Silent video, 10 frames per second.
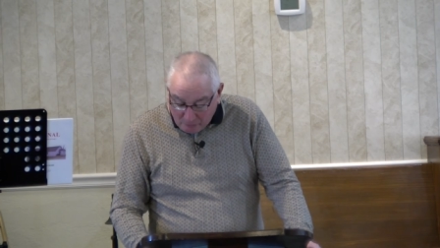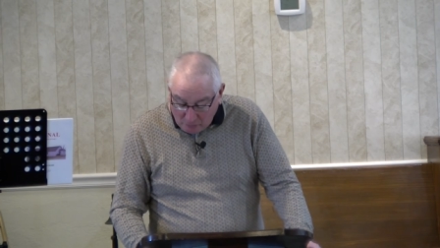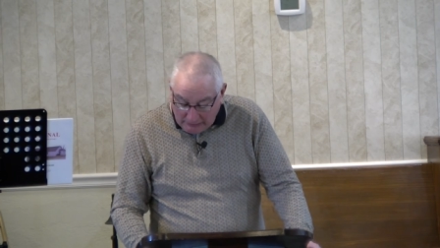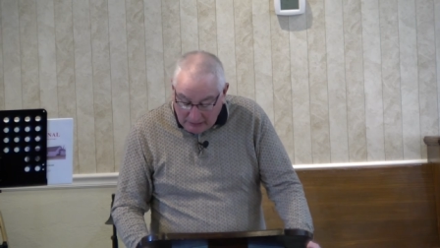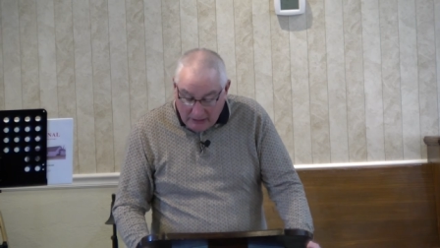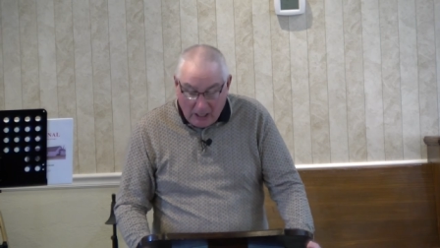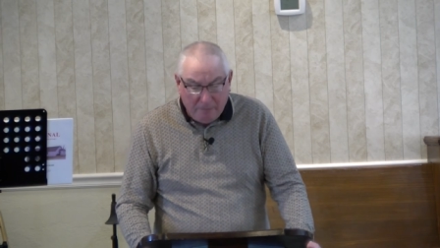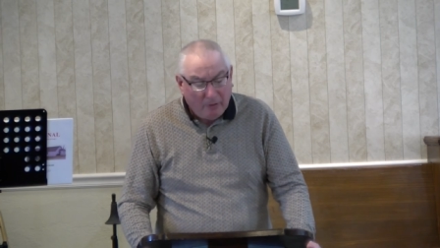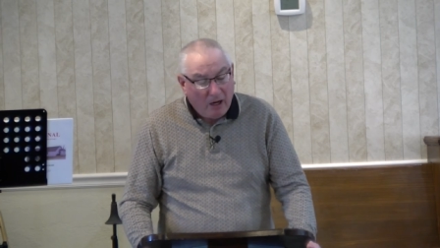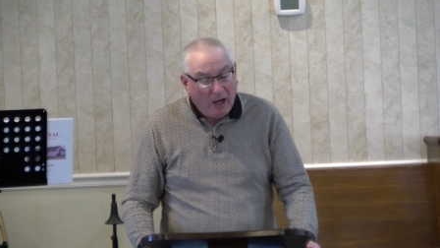we
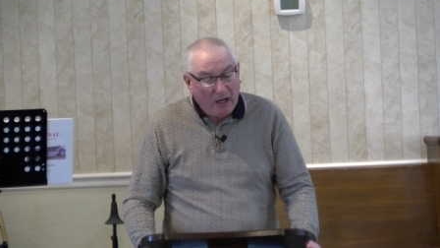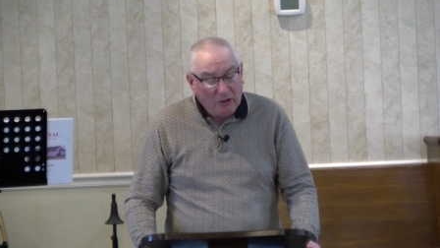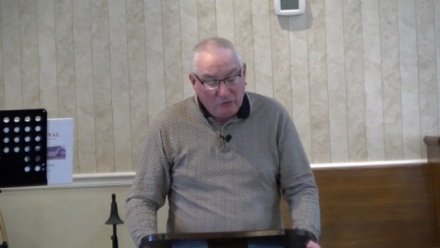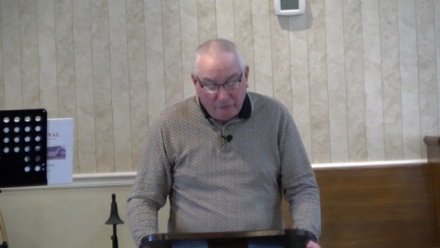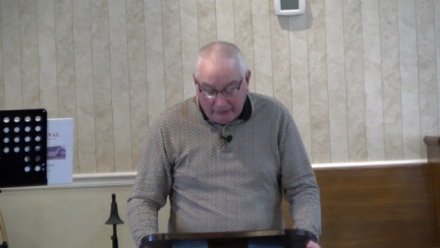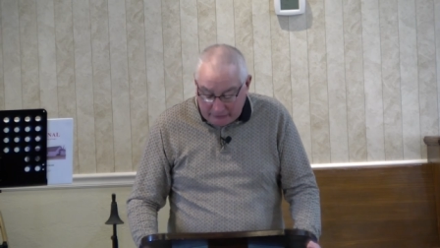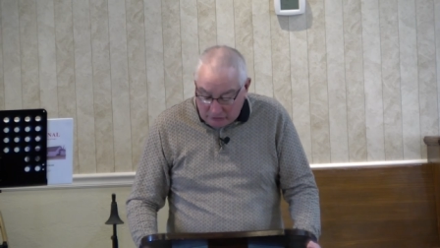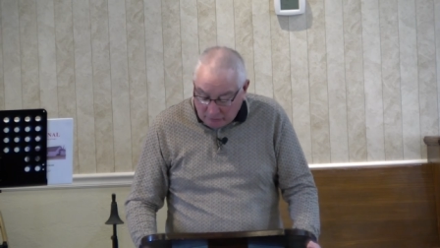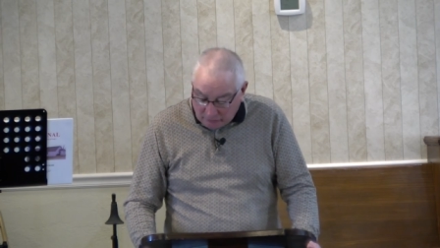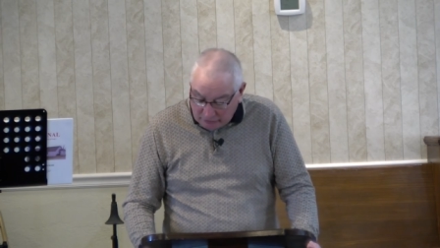keep our eyes
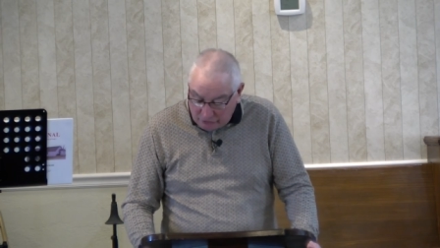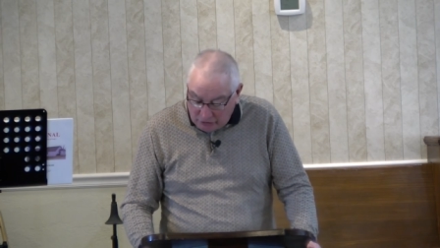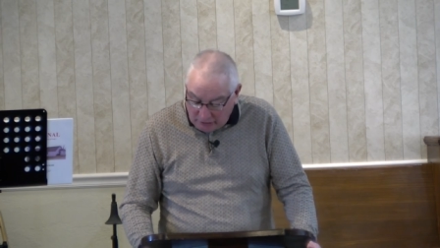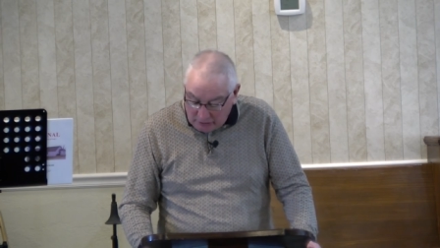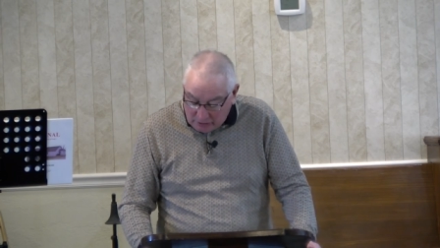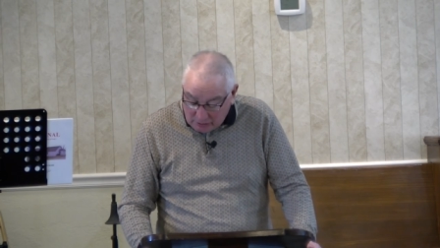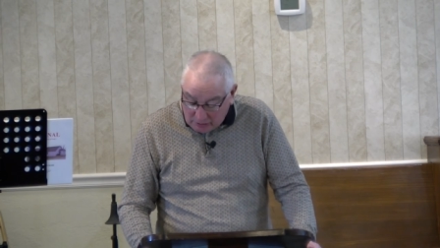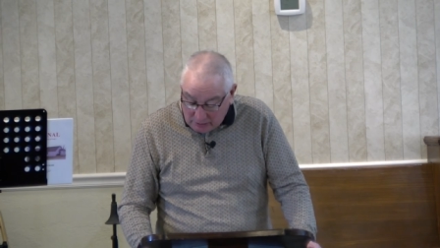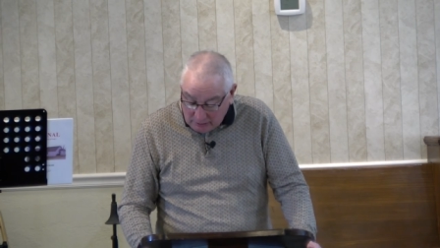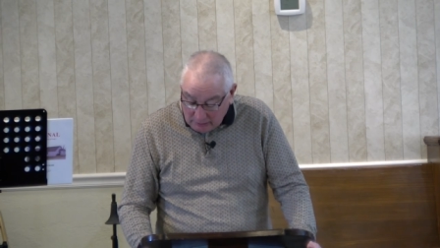fixed on
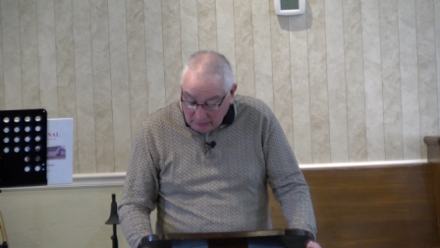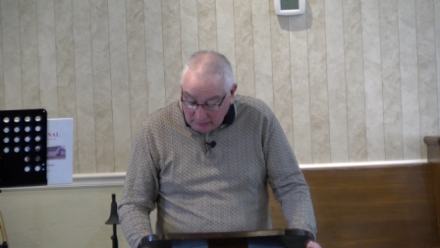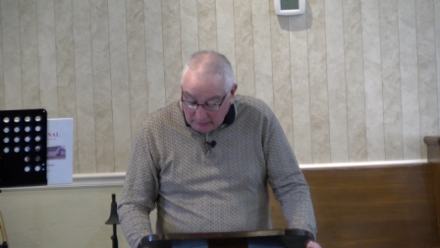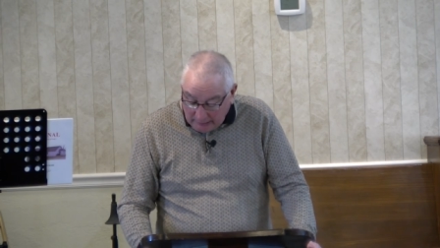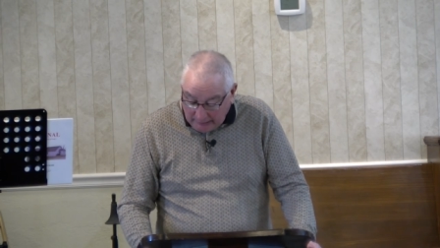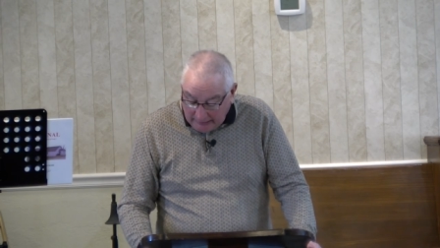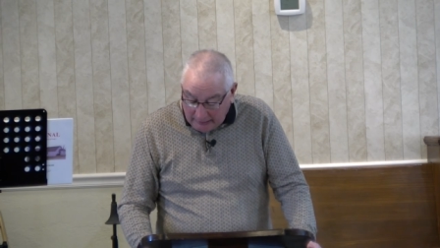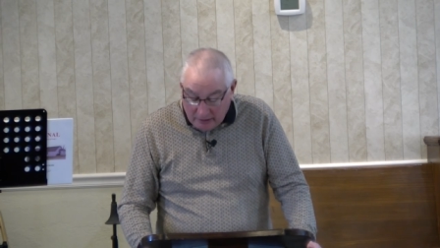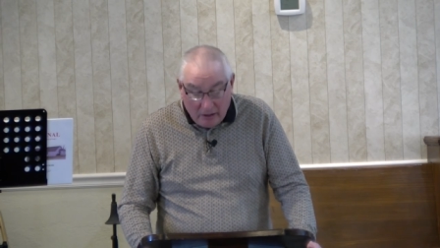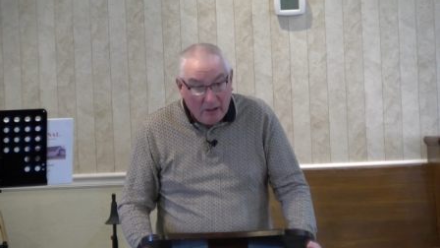Jesus
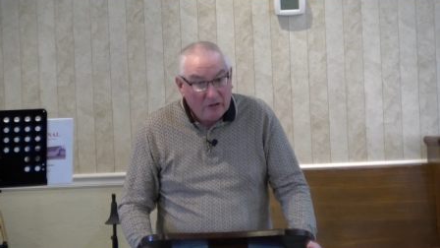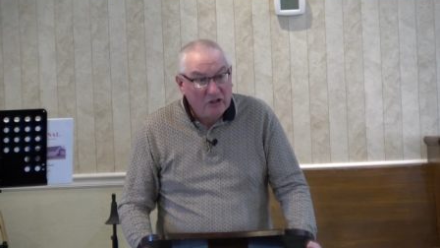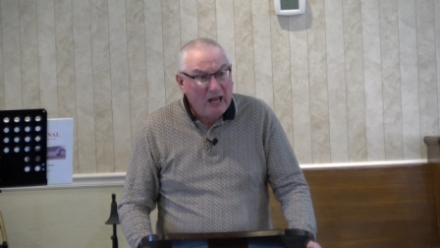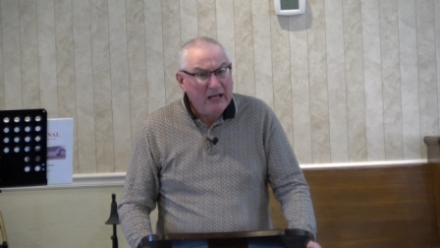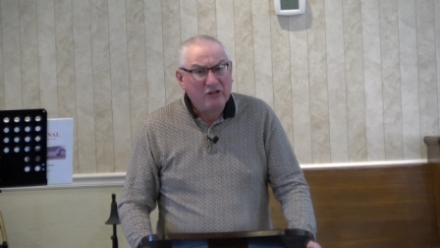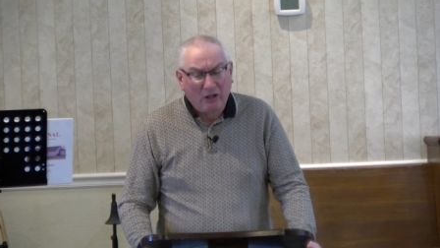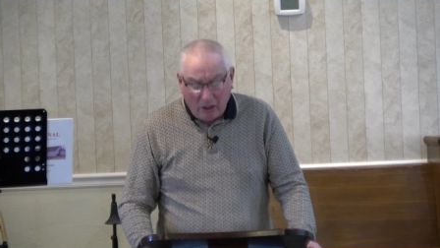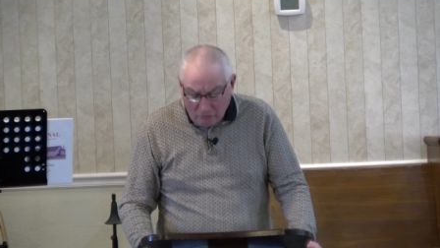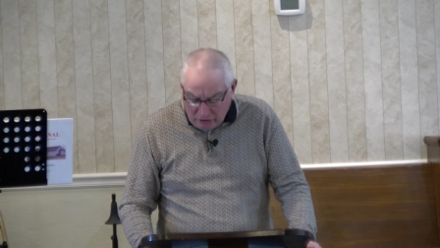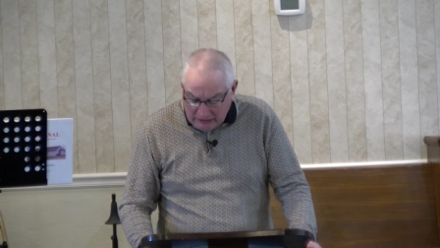and stay as
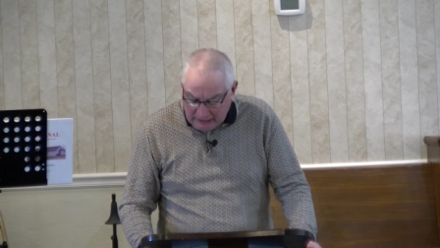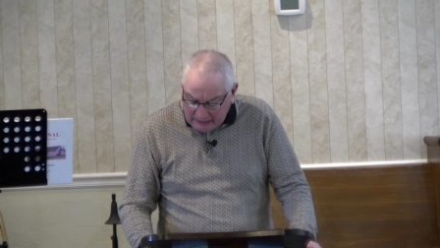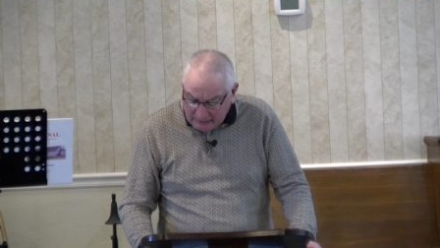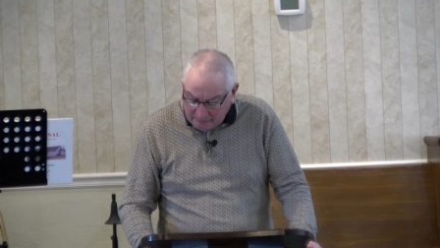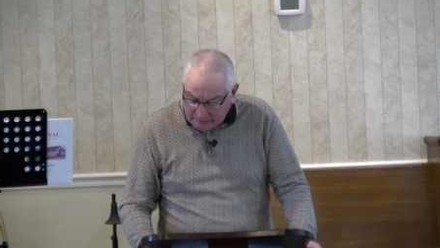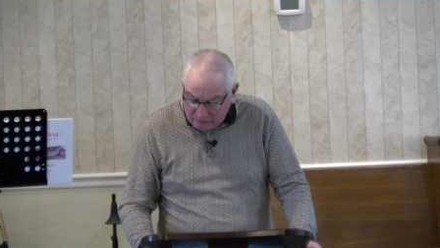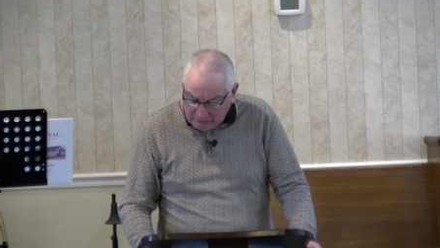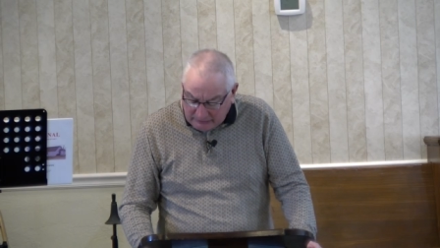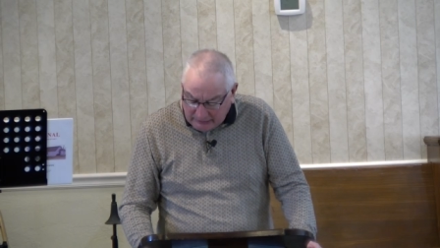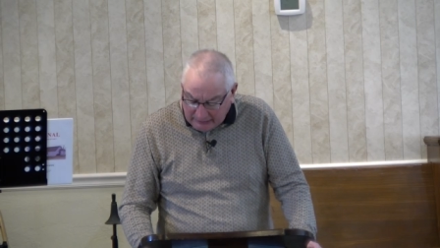close to Him as
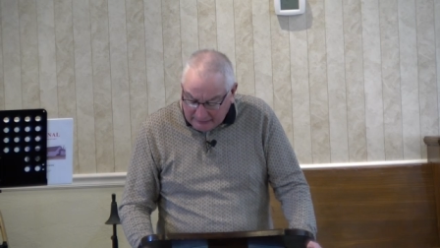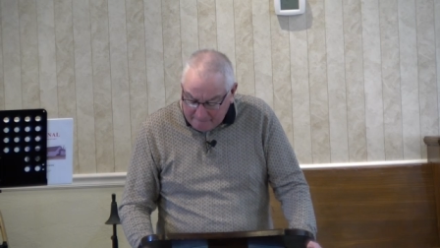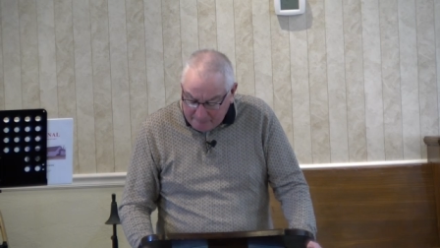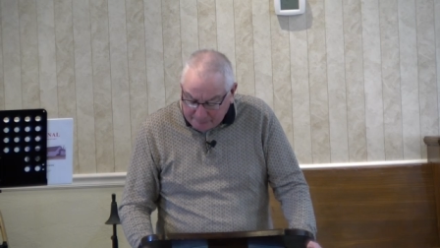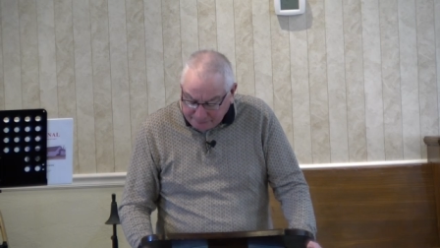we can.